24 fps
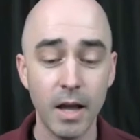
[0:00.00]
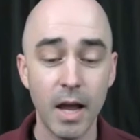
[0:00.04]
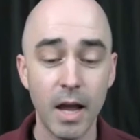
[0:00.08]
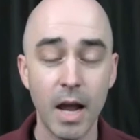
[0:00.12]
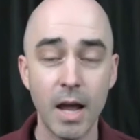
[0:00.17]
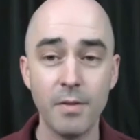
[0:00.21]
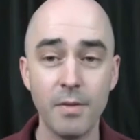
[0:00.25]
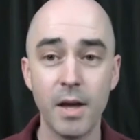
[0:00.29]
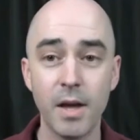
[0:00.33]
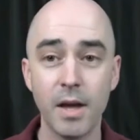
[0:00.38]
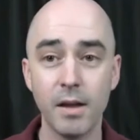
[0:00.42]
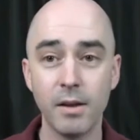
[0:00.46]

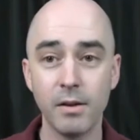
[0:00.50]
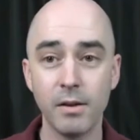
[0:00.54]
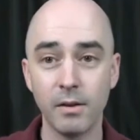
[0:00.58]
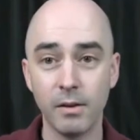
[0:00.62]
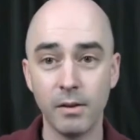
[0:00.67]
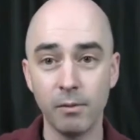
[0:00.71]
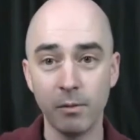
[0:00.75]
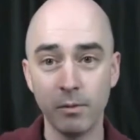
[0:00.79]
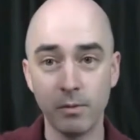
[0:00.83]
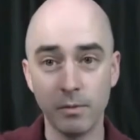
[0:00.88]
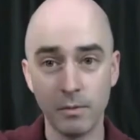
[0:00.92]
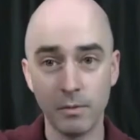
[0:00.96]
And then
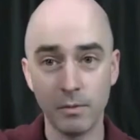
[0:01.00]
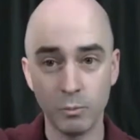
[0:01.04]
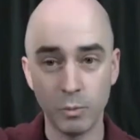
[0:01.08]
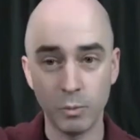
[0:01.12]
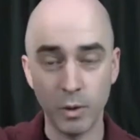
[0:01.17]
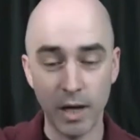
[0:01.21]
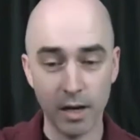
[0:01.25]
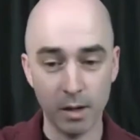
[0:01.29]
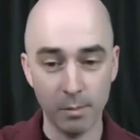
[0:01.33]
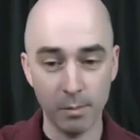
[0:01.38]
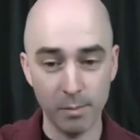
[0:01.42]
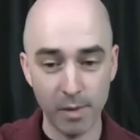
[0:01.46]

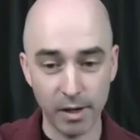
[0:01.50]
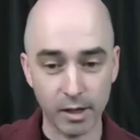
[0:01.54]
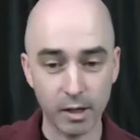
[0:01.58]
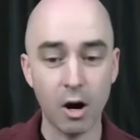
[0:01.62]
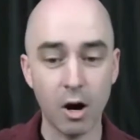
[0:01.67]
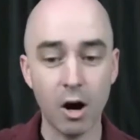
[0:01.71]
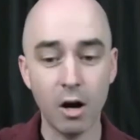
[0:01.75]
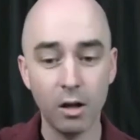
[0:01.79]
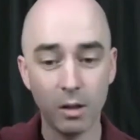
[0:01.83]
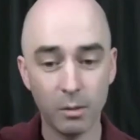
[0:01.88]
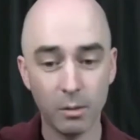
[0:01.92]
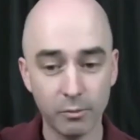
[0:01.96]
we had to make a
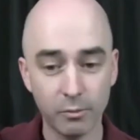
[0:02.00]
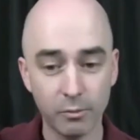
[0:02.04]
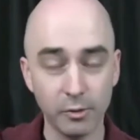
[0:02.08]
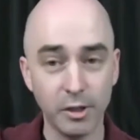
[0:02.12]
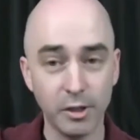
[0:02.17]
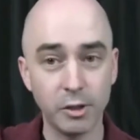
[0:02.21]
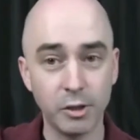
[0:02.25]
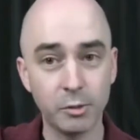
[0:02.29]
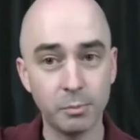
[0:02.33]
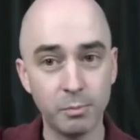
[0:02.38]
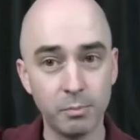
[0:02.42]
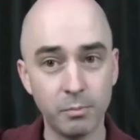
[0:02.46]
column for
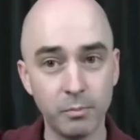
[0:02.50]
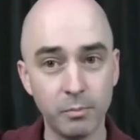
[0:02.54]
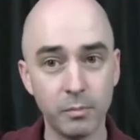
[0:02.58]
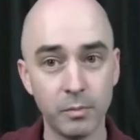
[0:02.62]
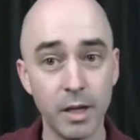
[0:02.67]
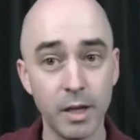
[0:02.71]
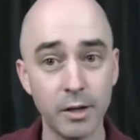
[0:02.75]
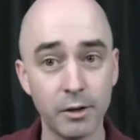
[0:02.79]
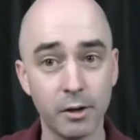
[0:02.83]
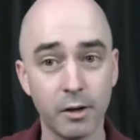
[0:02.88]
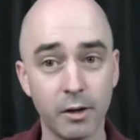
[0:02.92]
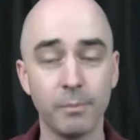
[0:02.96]
each
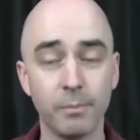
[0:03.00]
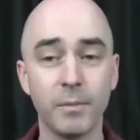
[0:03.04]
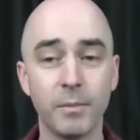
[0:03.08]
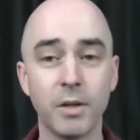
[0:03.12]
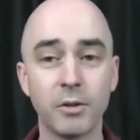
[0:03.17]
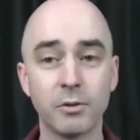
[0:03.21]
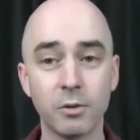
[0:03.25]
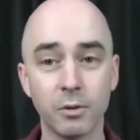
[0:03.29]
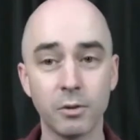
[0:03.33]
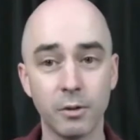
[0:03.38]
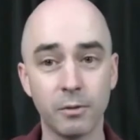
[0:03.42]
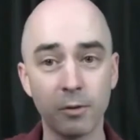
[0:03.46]
letter.
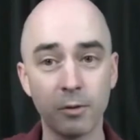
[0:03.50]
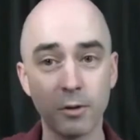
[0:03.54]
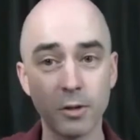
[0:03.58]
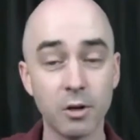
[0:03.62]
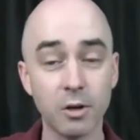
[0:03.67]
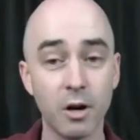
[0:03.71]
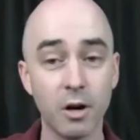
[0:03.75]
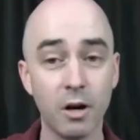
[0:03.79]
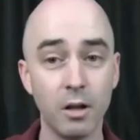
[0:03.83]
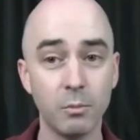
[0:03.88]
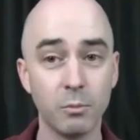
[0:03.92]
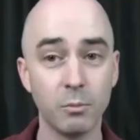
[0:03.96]
And so the first
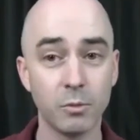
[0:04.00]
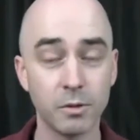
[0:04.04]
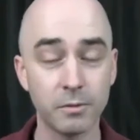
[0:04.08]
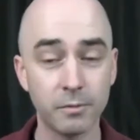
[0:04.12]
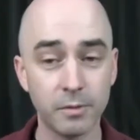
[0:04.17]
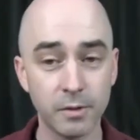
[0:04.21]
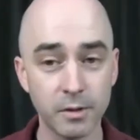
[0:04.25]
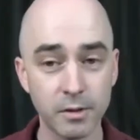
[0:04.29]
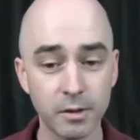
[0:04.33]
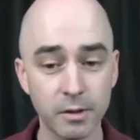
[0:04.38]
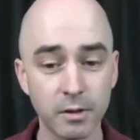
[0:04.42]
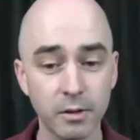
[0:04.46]
column was
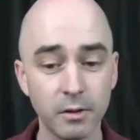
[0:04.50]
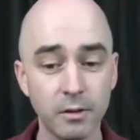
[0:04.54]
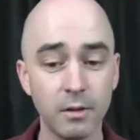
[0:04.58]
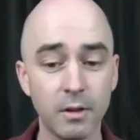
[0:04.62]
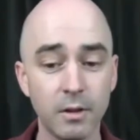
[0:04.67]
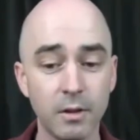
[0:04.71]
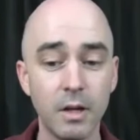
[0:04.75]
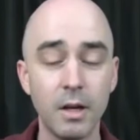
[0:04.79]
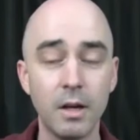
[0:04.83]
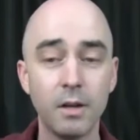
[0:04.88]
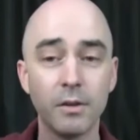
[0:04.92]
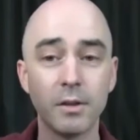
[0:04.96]
physical,
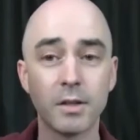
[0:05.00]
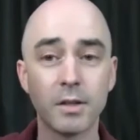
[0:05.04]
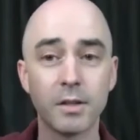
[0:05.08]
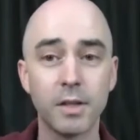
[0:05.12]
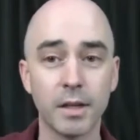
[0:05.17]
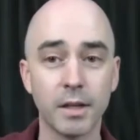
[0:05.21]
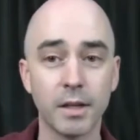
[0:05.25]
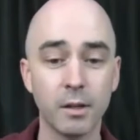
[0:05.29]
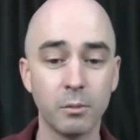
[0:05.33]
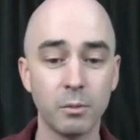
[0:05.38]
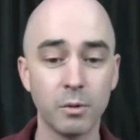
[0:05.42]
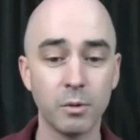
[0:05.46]
the
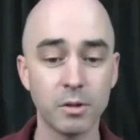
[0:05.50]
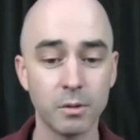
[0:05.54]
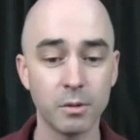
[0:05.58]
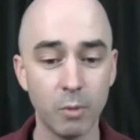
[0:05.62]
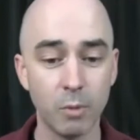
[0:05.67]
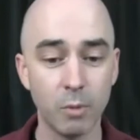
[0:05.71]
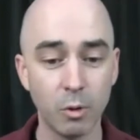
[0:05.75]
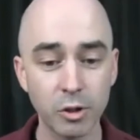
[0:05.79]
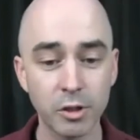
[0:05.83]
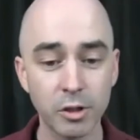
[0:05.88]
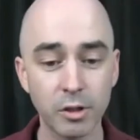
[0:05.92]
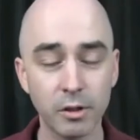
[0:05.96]
second was
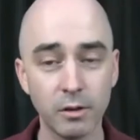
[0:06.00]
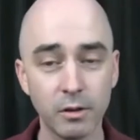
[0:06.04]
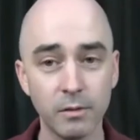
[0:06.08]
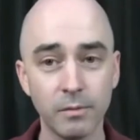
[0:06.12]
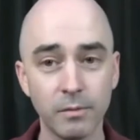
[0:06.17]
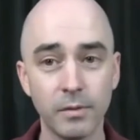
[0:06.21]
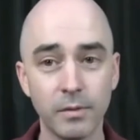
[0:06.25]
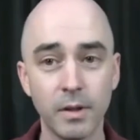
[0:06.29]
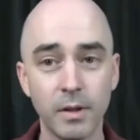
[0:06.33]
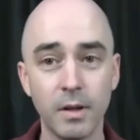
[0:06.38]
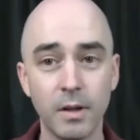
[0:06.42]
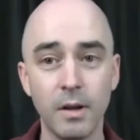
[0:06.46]

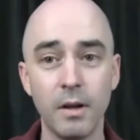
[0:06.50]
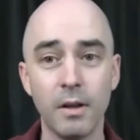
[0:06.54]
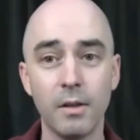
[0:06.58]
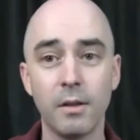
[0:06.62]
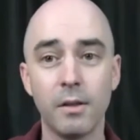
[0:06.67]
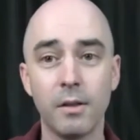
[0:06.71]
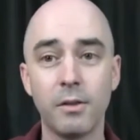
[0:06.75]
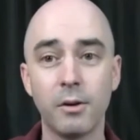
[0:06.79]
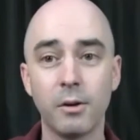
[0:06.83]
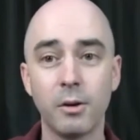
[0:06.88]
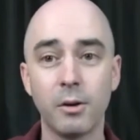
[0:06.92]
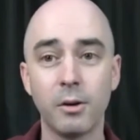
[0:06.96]
emotional,
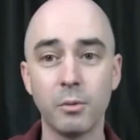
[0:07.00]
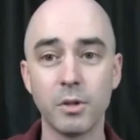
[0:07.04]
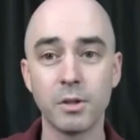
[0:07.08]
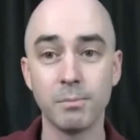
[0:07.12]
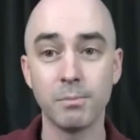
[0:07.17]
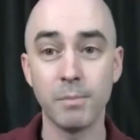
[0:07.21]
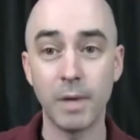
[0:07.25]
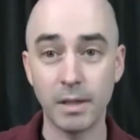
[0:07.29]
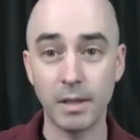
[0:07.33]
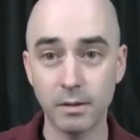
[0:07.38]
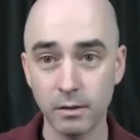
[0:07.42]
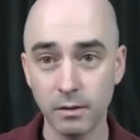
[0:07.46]
the third was
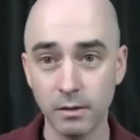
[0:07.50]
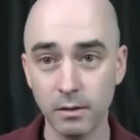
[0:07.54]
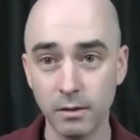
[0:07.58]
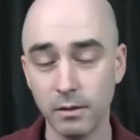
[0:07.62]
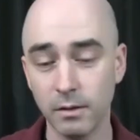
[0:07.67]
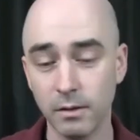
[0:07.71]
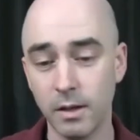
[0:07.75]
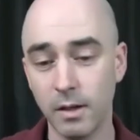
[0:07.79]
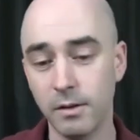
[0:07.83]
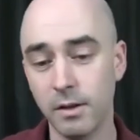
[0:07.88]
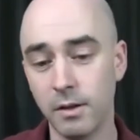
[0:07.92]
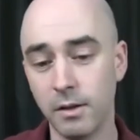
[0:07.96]

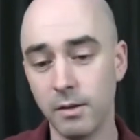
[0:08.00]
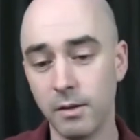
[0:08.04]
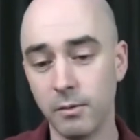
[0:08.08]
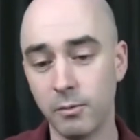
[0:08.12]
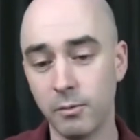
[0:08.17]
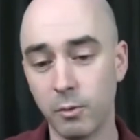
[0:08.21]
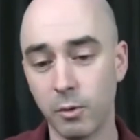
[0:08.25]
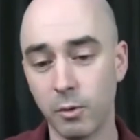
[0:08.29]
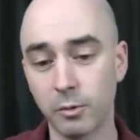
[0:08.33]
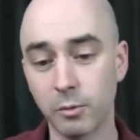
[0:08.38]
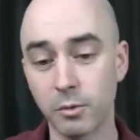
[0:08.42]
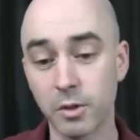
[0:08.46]
mental, and then the
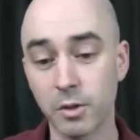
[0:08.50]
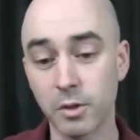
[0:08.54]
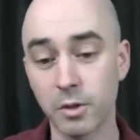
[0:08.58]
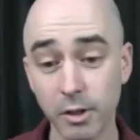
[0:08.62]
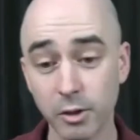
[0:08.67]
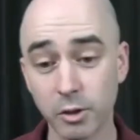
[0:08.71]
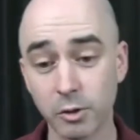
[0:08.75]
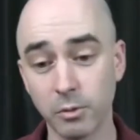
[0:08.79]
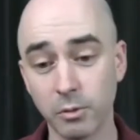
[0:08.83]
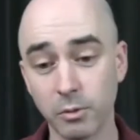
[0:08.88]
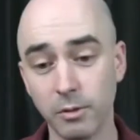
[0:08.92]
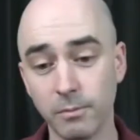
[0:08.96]
fourth was
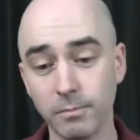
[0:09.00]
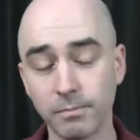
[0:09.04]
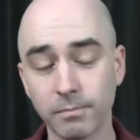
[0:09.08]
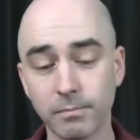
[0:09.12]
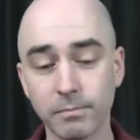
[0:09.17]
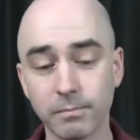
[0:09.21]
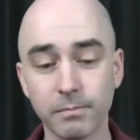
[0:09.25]
spiritual.